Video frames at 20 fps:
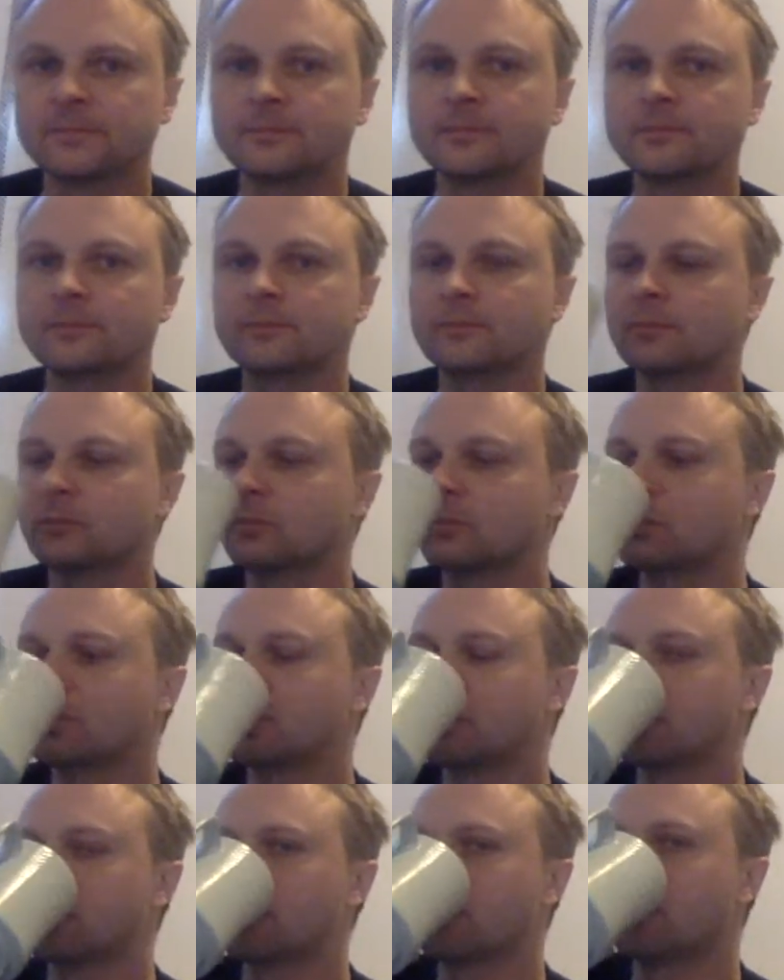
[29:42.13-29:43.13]

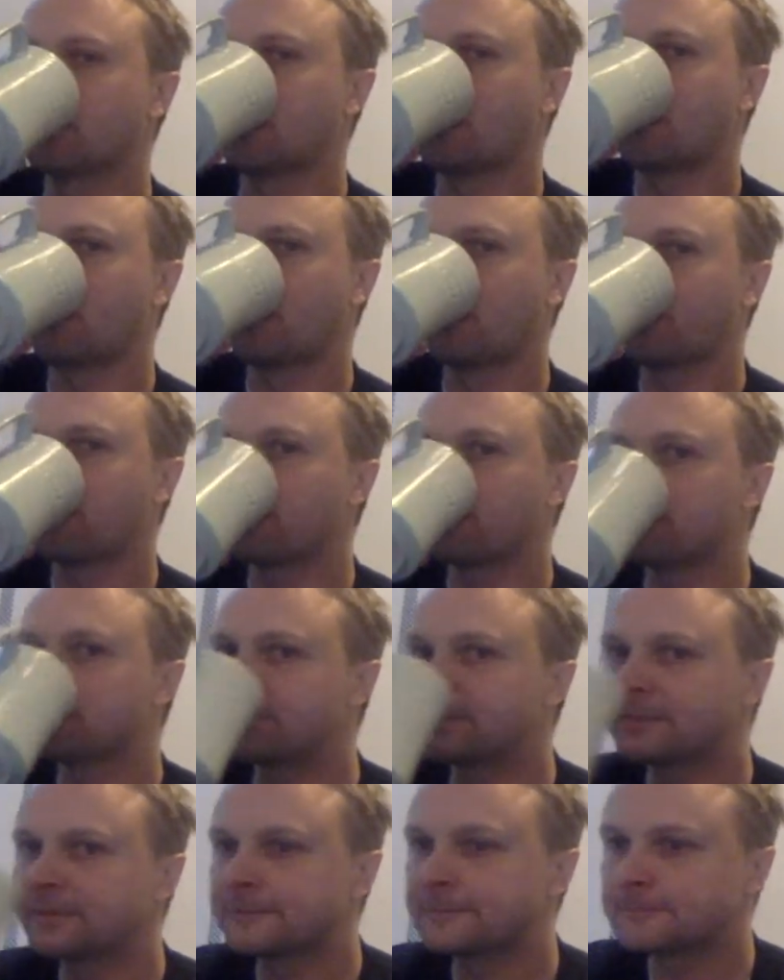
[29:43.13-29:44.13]

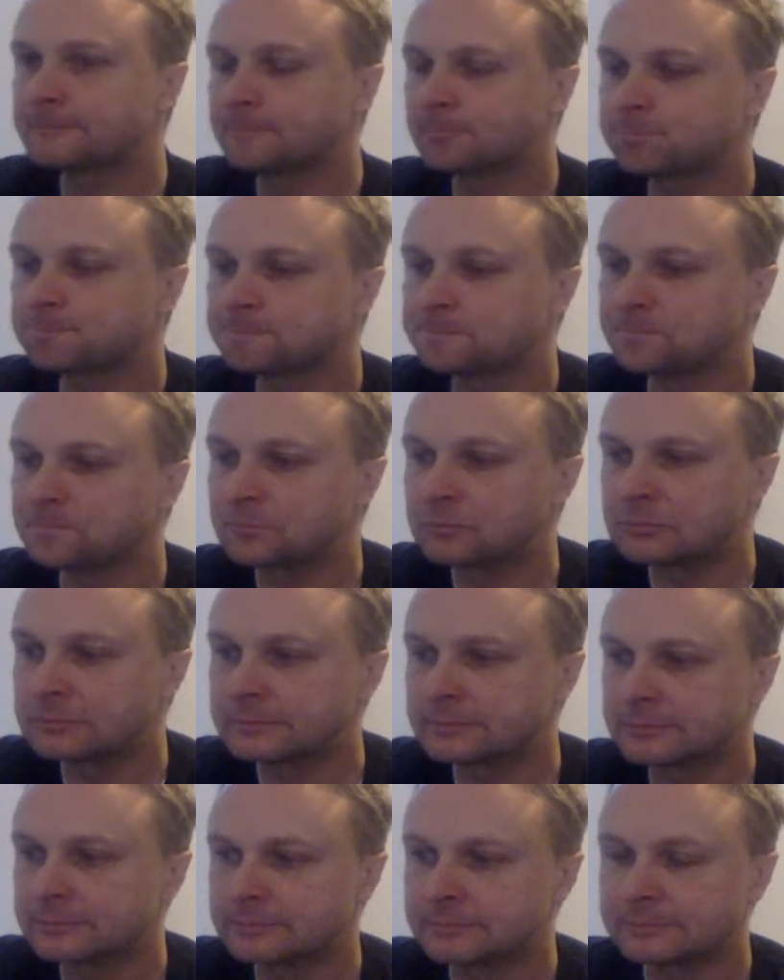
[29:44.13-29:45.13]

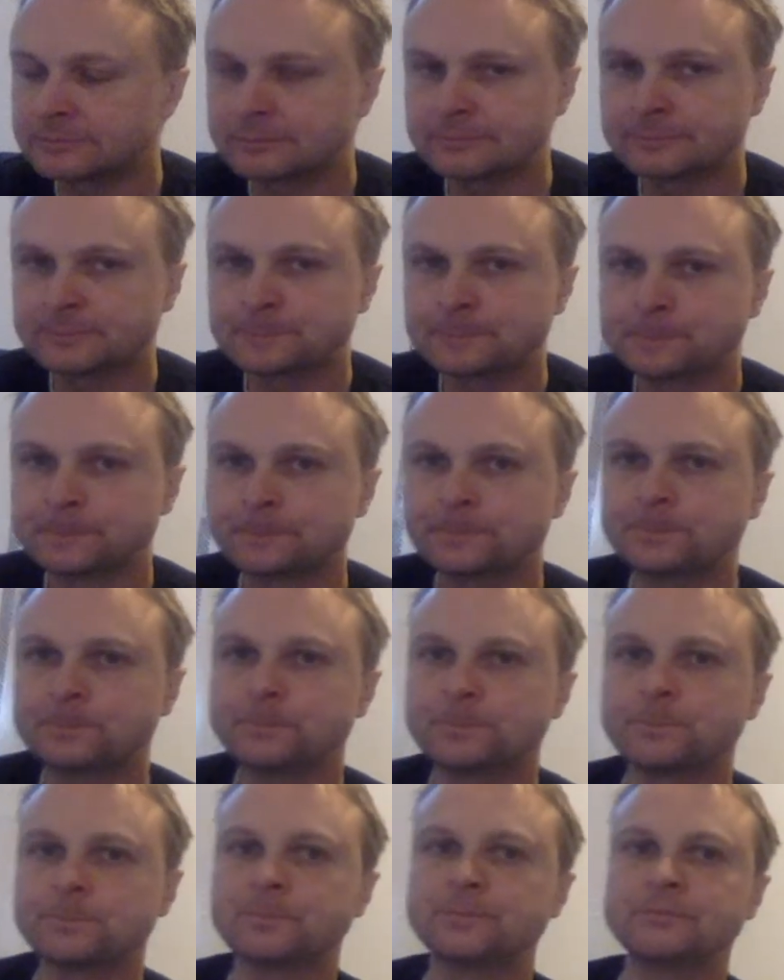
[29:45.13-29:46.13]

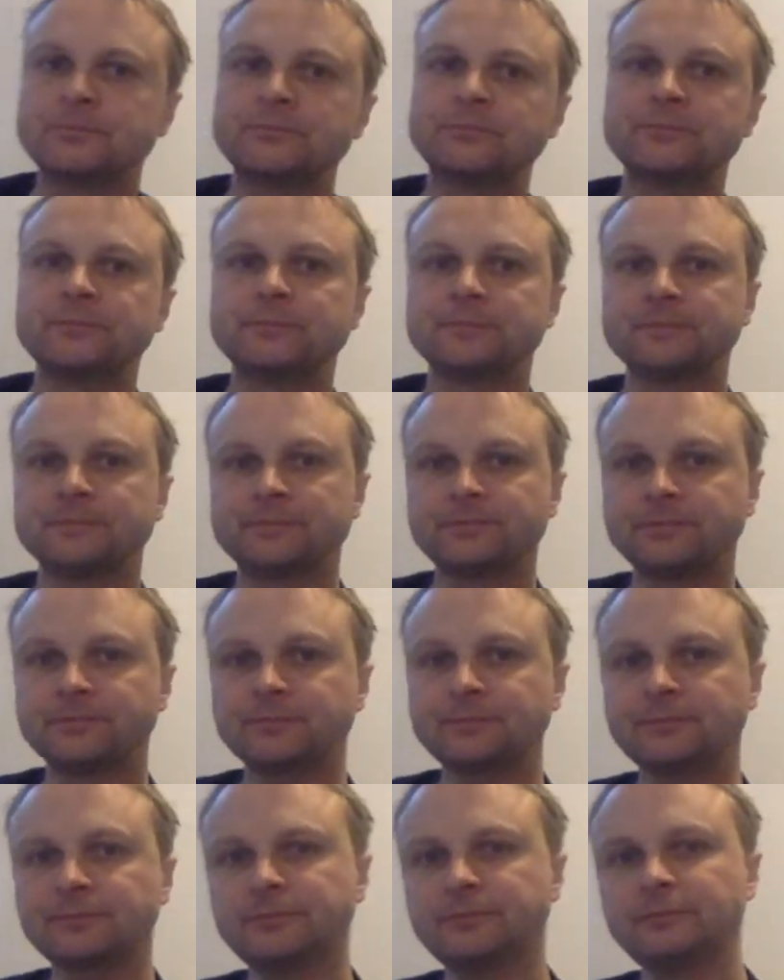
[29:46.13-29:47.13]

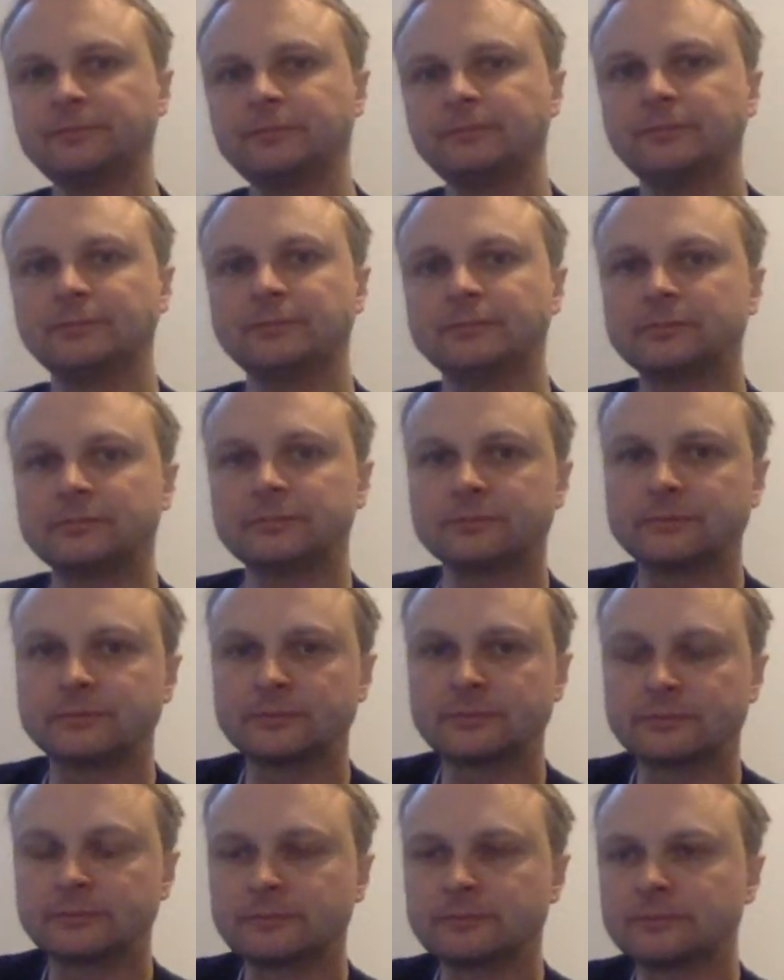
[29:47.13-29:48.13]

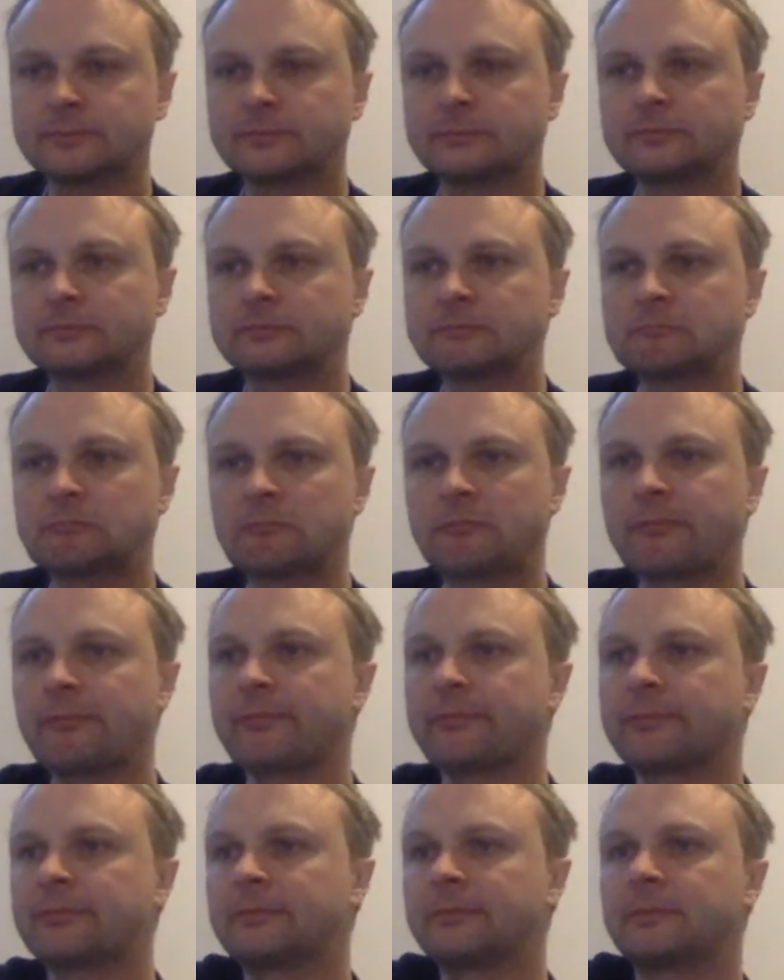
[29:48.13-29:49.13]

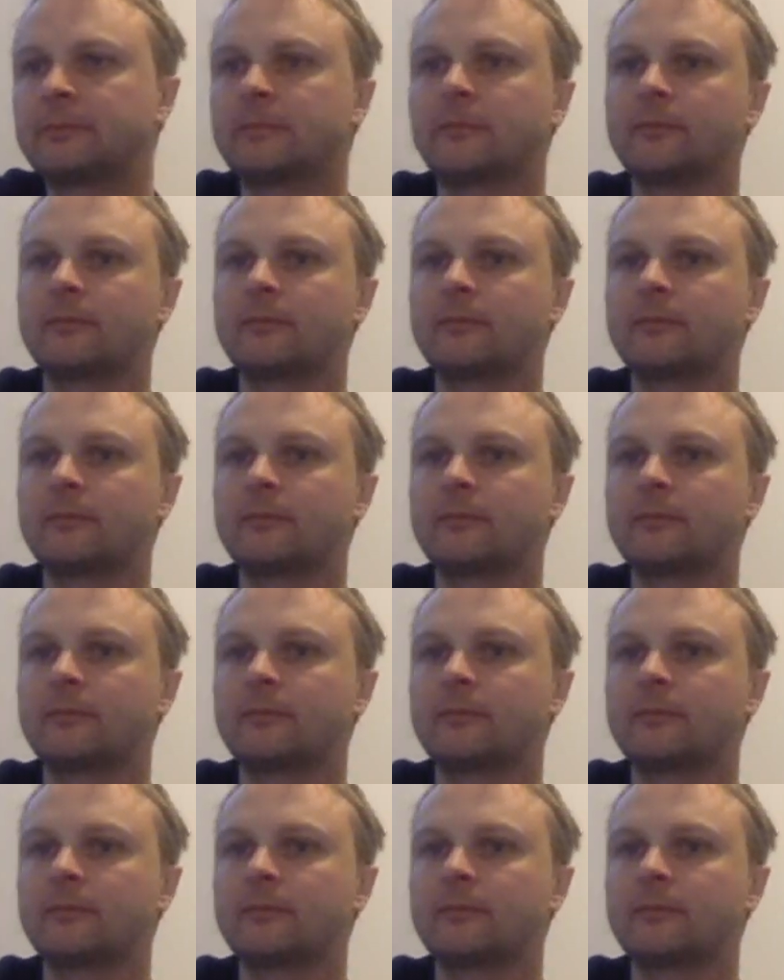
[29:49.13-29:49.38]
No words are spoken by the person on screen.